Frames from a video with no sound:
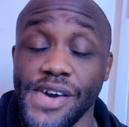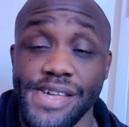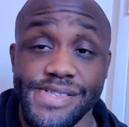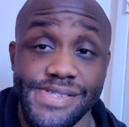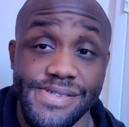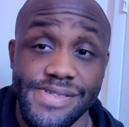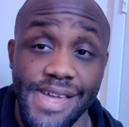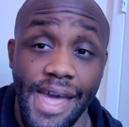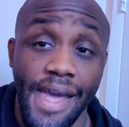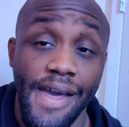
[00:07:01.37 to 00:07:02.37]
of fights
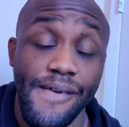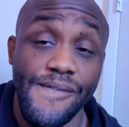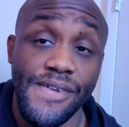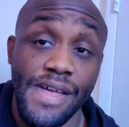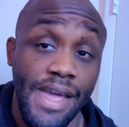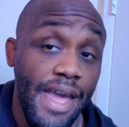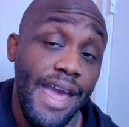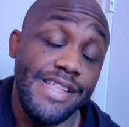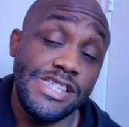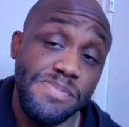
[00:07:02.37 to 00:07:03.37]
to have.
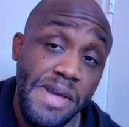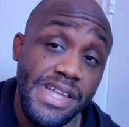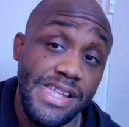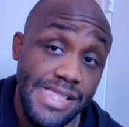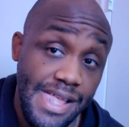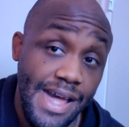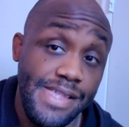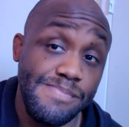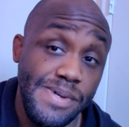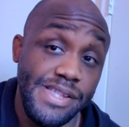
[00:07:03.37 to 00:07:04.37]
And he's making a
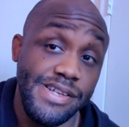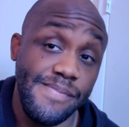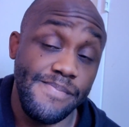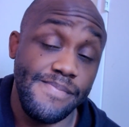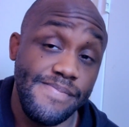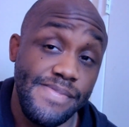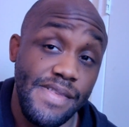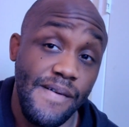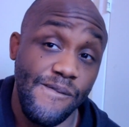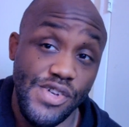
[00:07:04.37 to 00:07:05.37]
lot of money
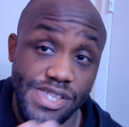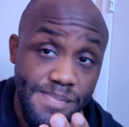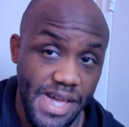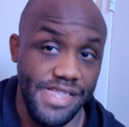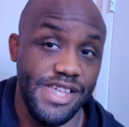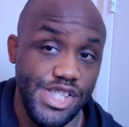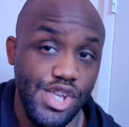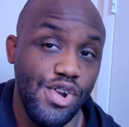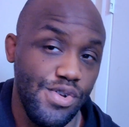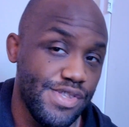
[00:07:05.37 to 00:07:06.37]
for somebody
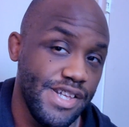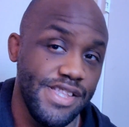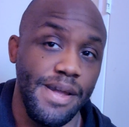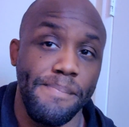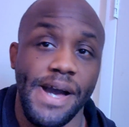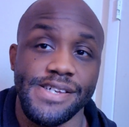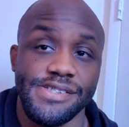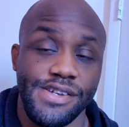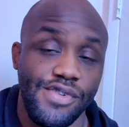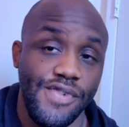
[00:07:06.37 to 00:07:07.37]
this early in their
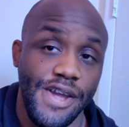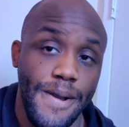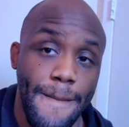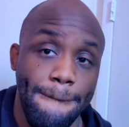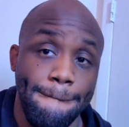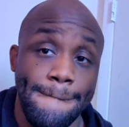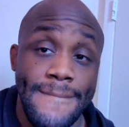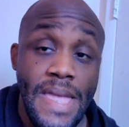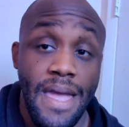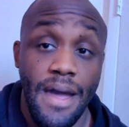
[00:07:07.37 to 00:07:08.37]
boxing career.
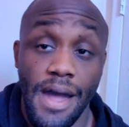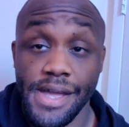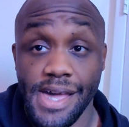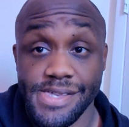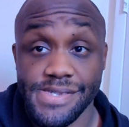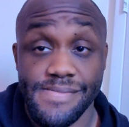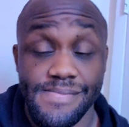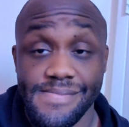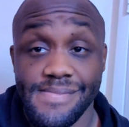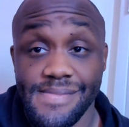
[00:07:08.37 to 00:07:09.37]
All right, guys.
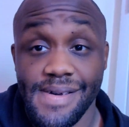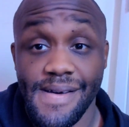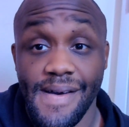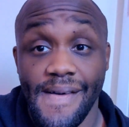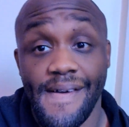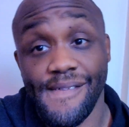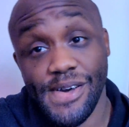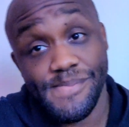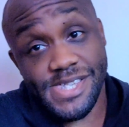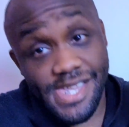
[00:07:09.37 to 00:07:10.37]

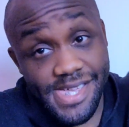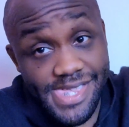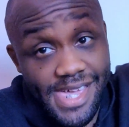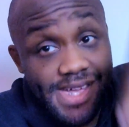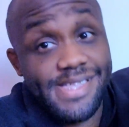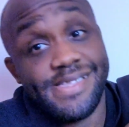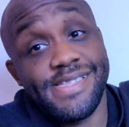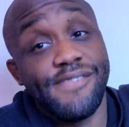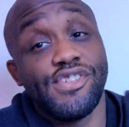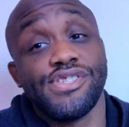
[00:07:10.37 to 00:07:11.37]
If I missed anything,
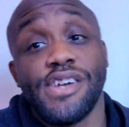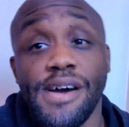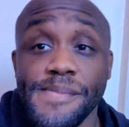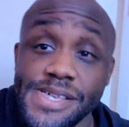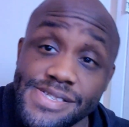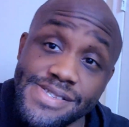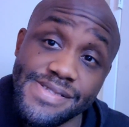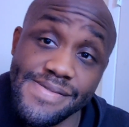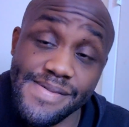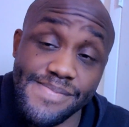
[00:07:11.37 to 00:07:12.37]
leave it in the
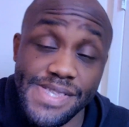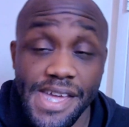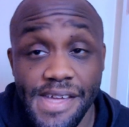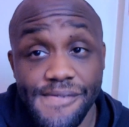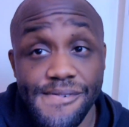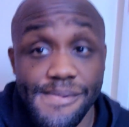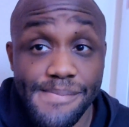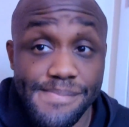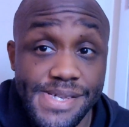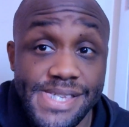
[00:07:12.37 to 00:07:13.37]
comments. Dave,
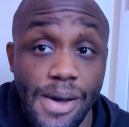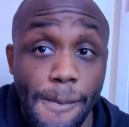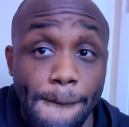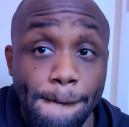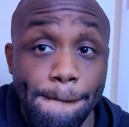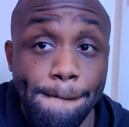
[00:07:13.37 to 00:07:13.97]
peace out.